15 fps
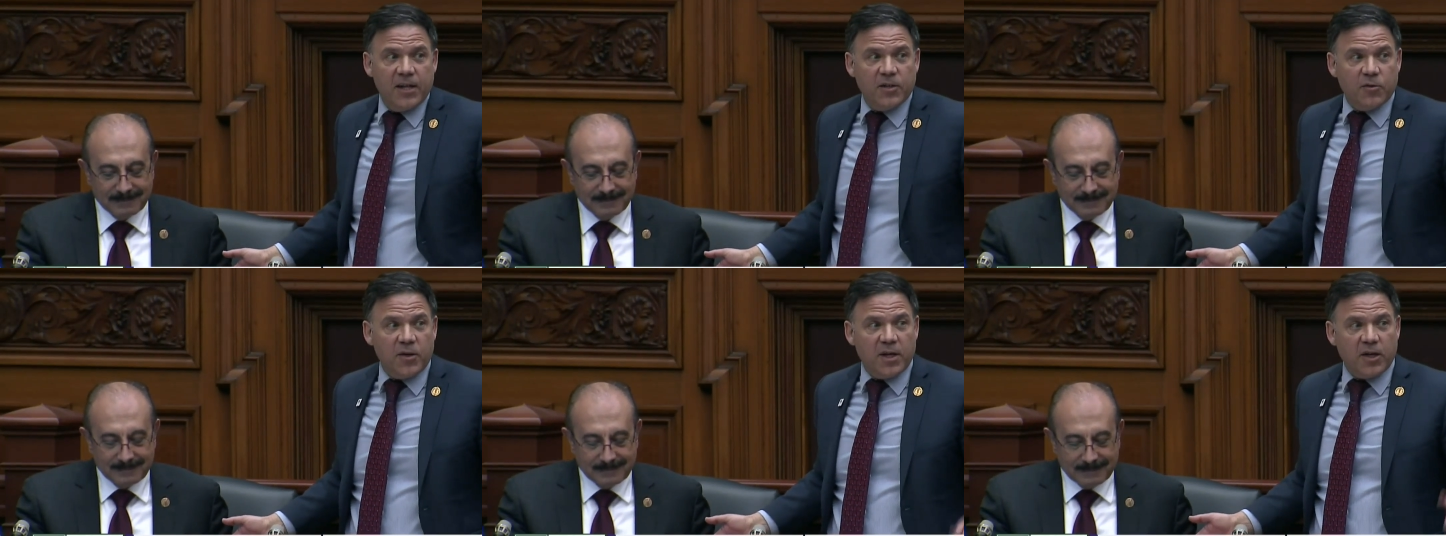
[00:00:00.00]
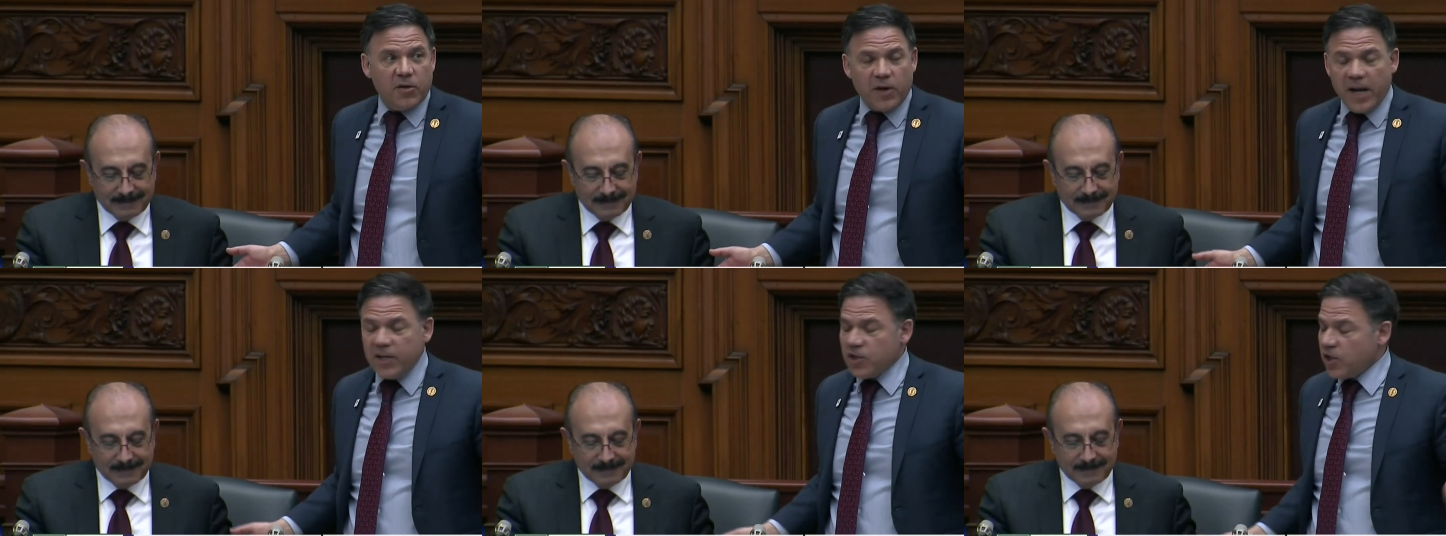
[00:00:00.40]
Speaker 1: doing a
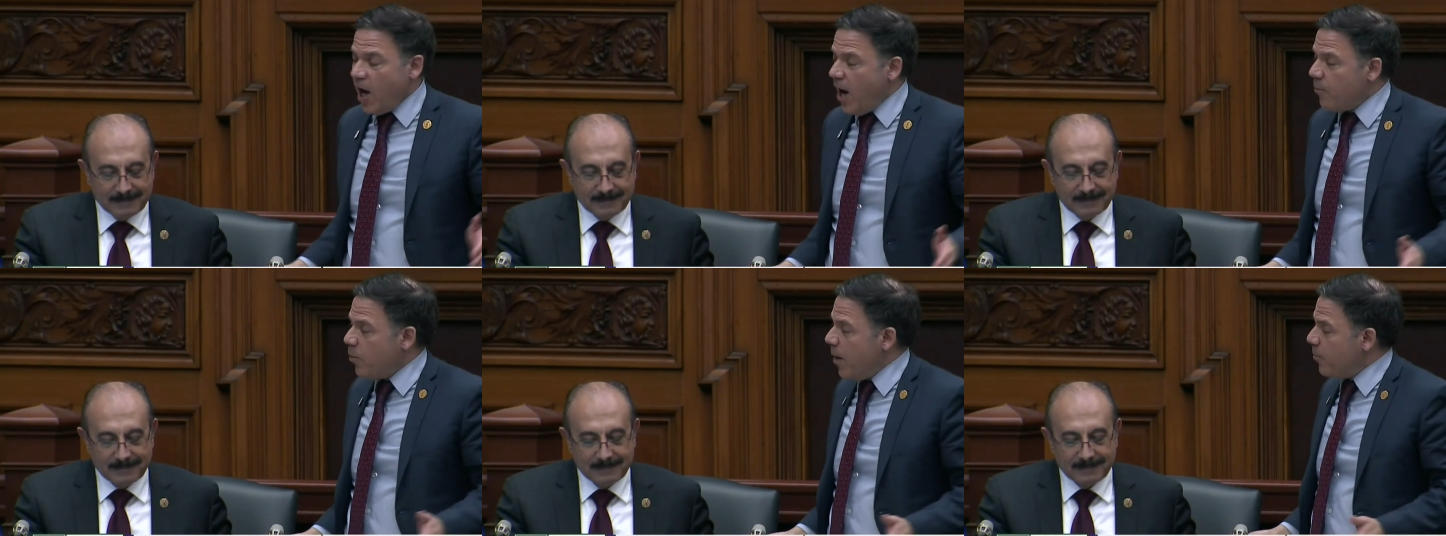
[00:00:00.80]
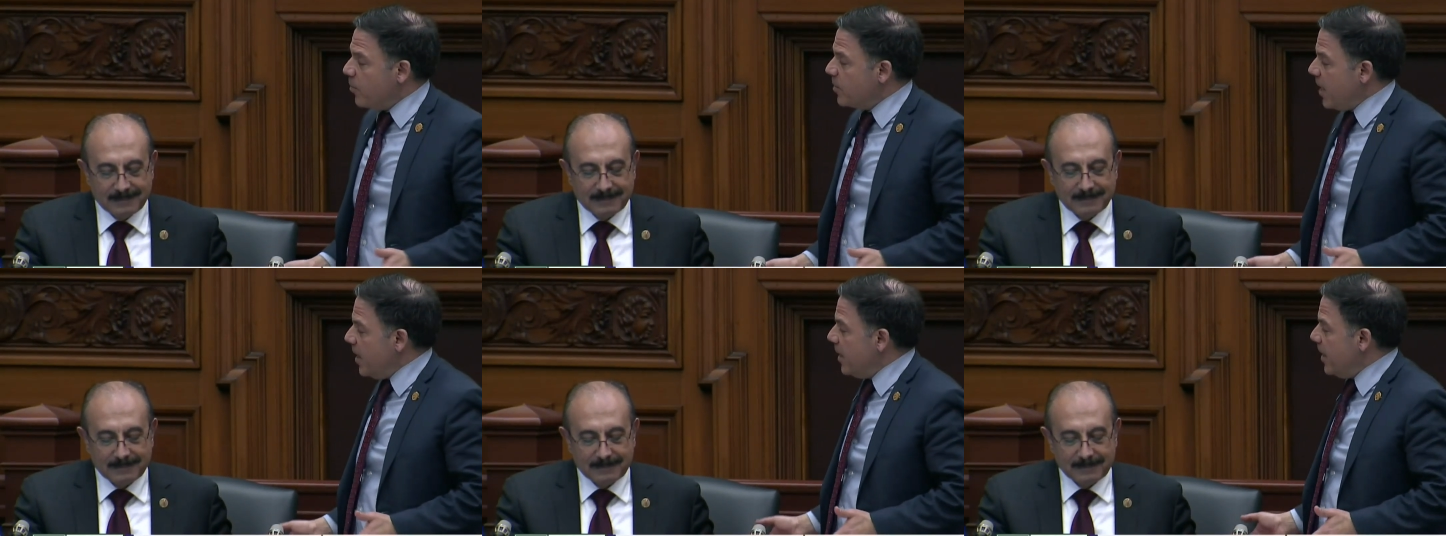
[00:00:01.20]
great job
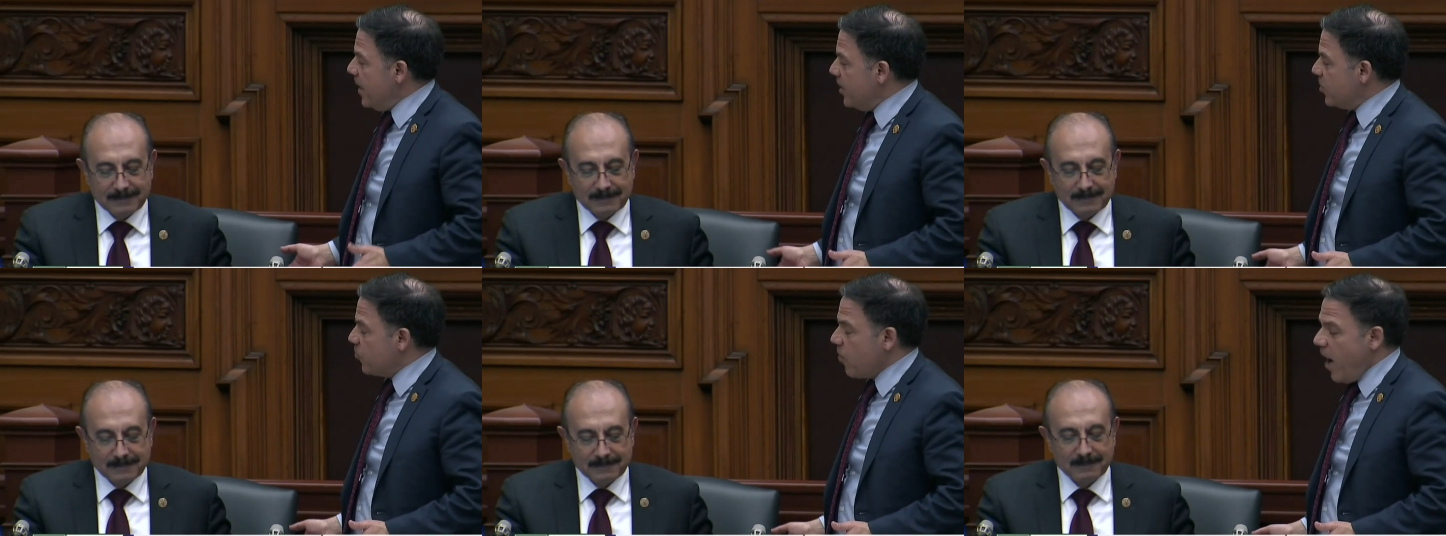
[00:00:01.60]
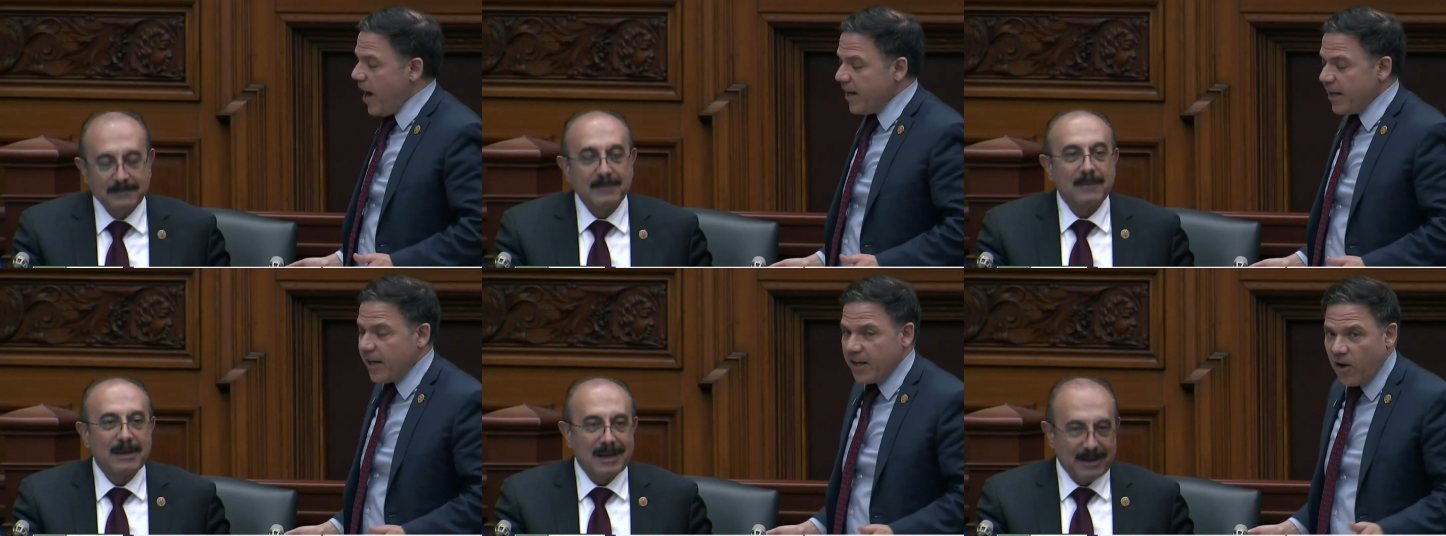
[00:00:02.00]
representing his
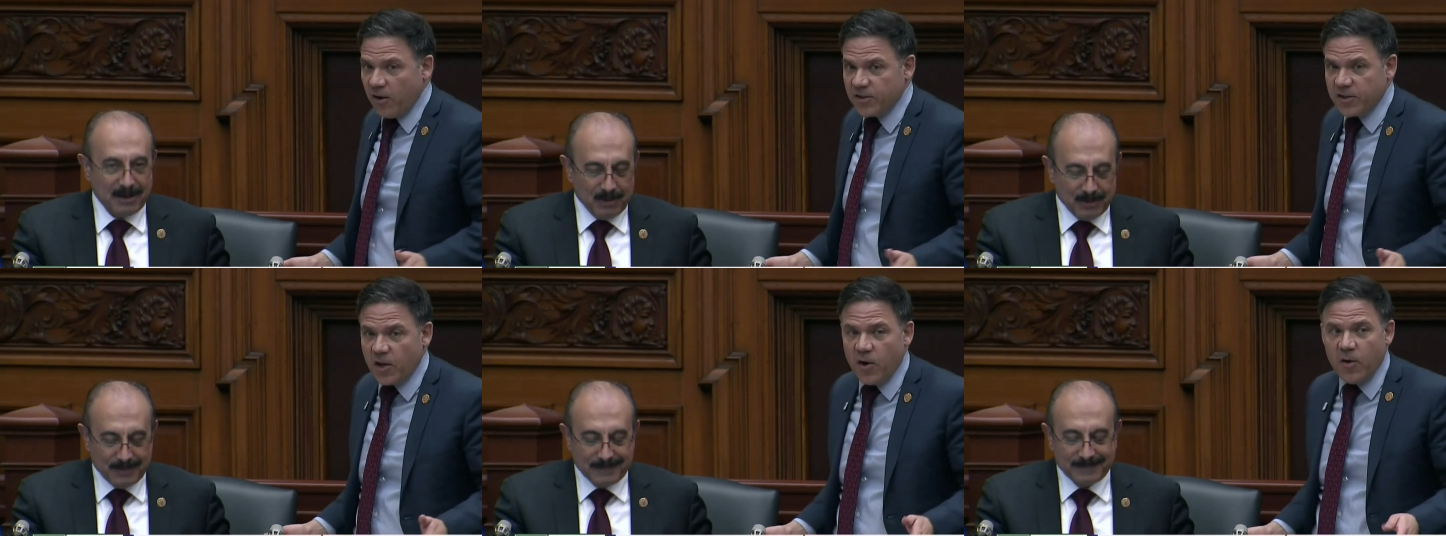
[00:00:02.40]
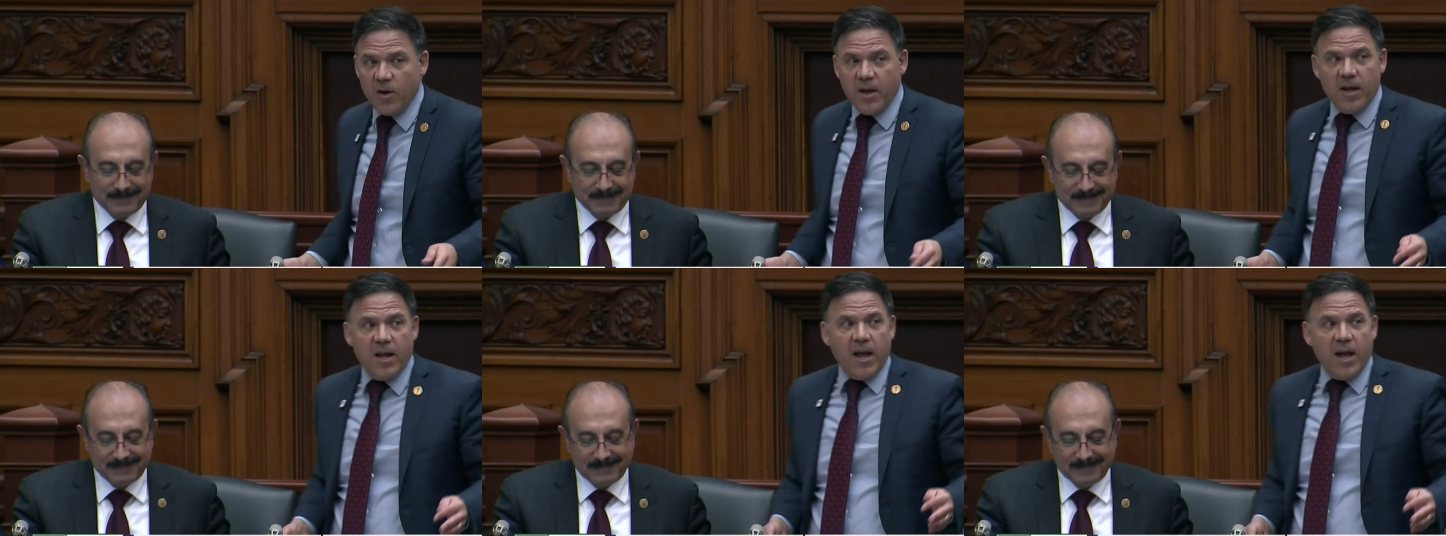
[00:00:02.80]
riding. And also,